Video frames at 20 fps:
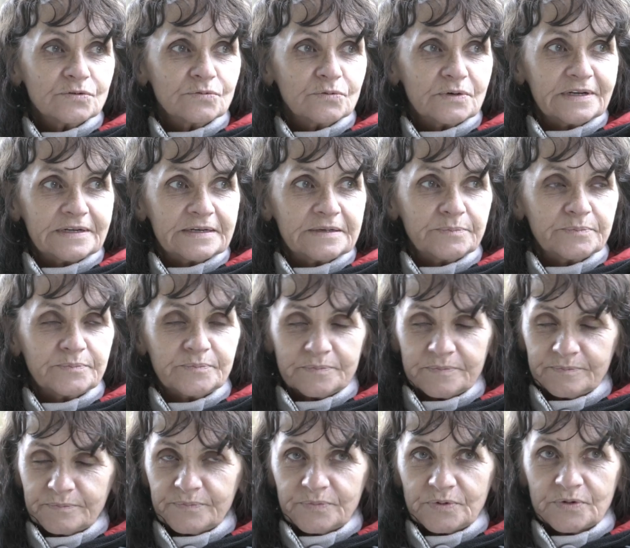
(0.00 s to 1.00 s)
or when he
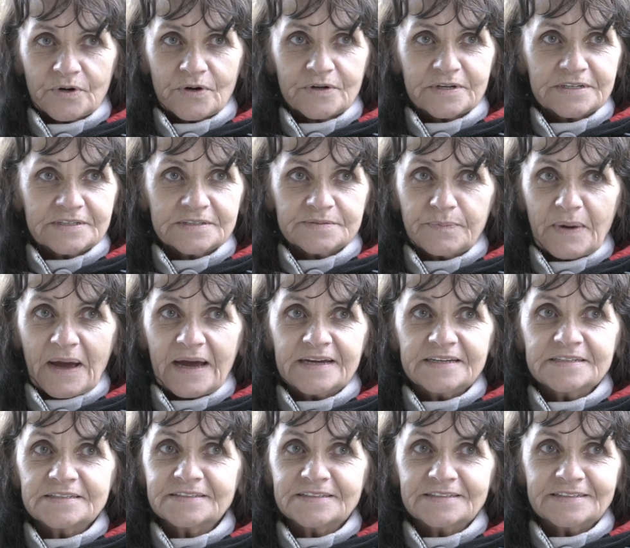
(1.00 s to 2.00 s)
put on his
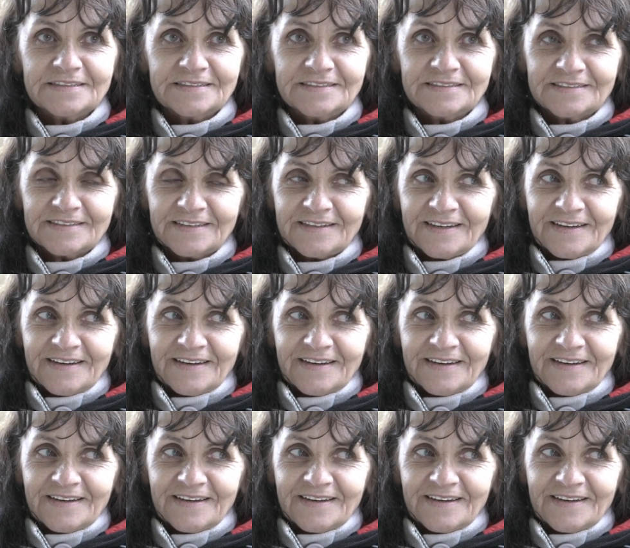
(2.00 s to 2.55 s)
paint and his